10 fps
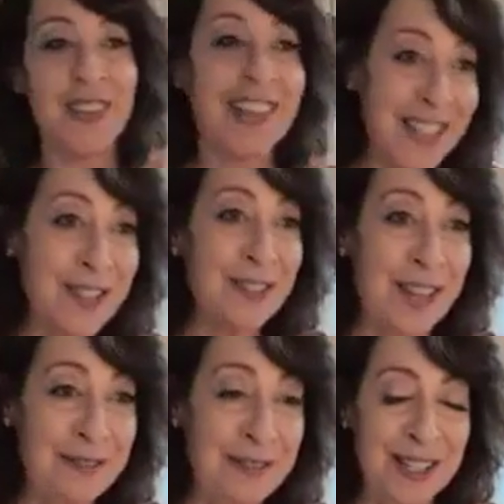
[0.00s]
And yes, I do
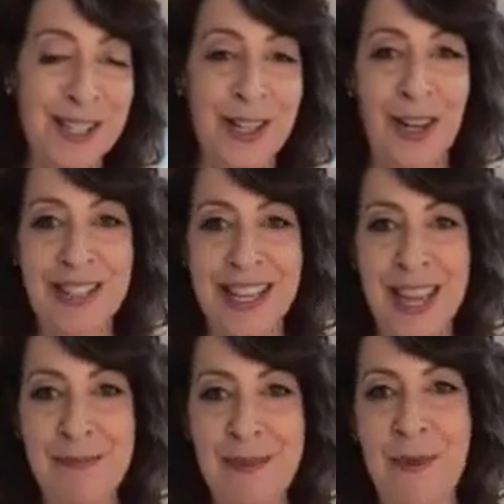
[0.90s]
like wearing scarves. They
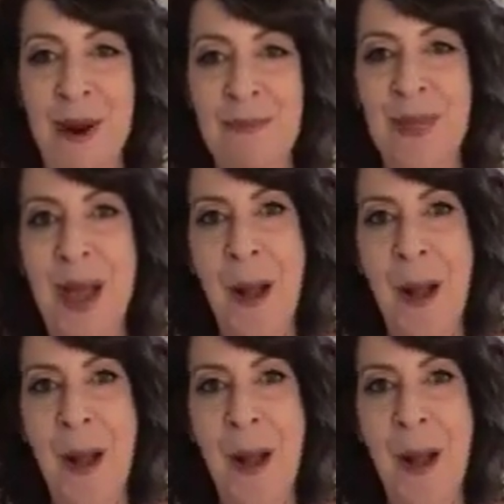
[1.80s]
keep me warm.